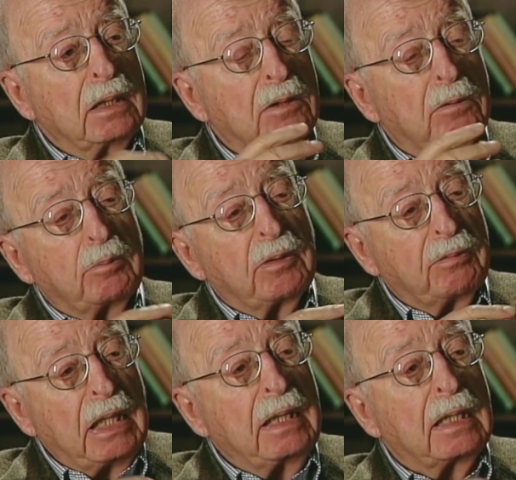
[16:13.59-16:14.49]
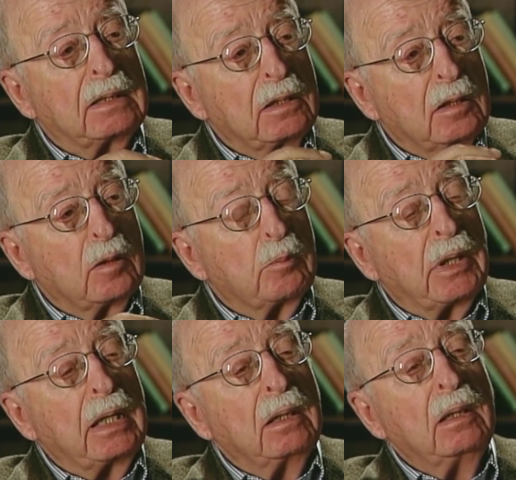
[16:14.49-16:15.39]
It's tryptophan gets into the
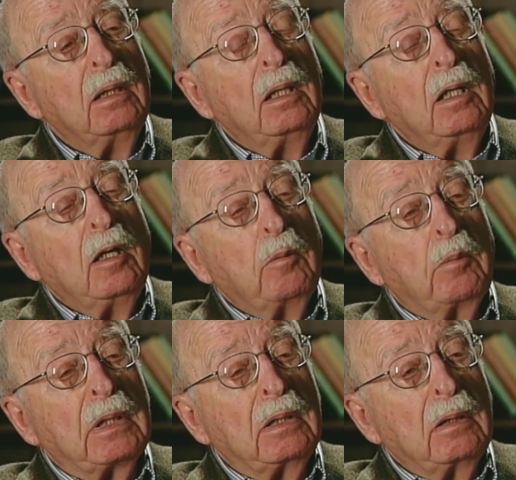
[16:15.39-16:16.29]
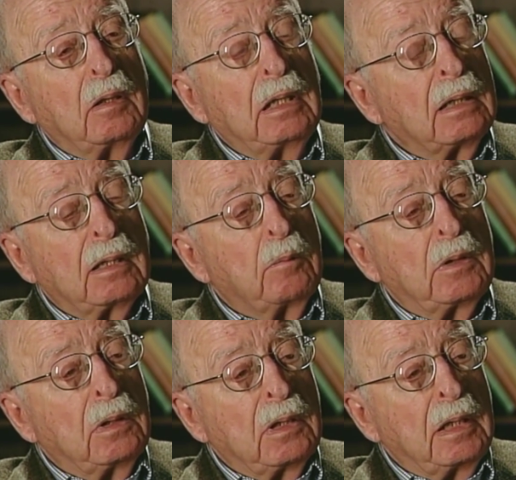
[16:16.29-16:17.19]
brain, but, not,
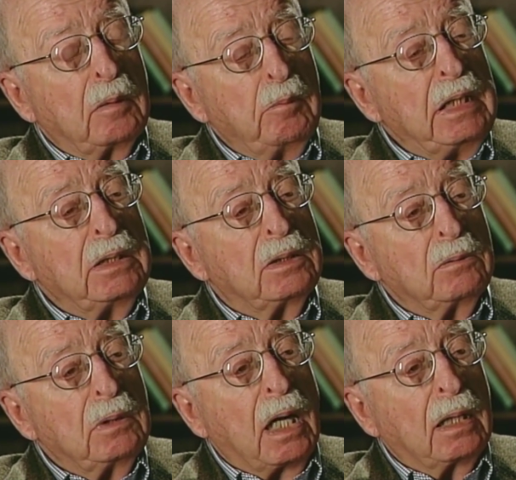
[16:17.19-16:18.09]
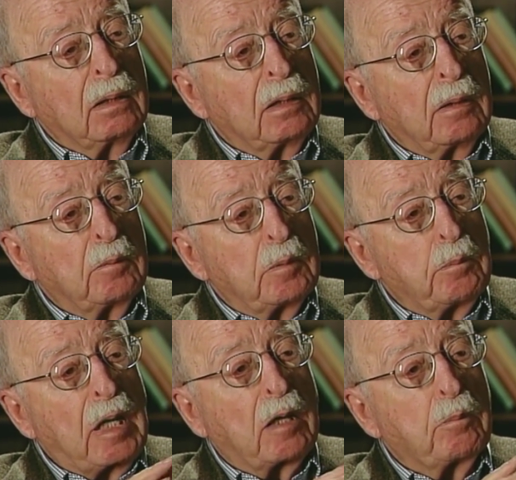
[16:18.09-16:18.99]
but the amines do not. They're
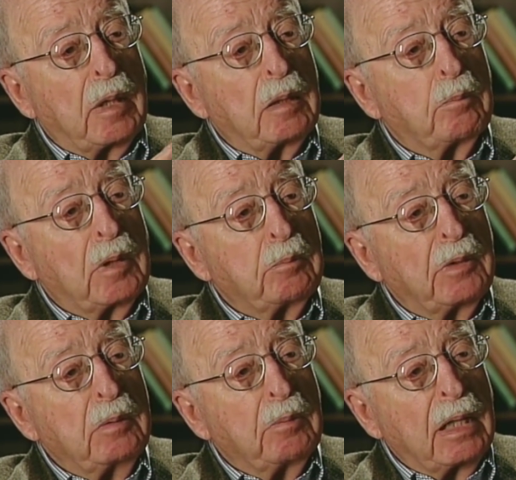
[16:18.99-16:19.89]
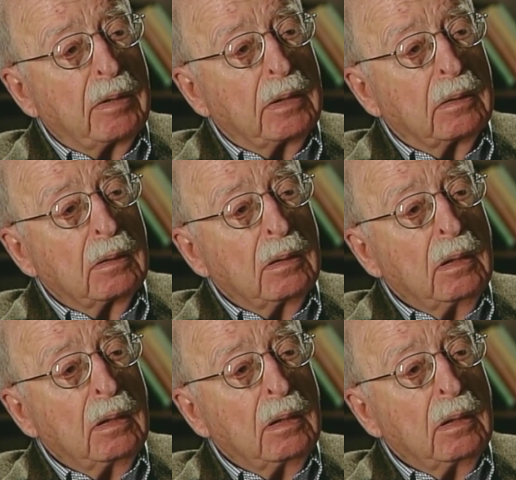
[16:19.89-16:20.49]
blocked by the blood-brain barrier.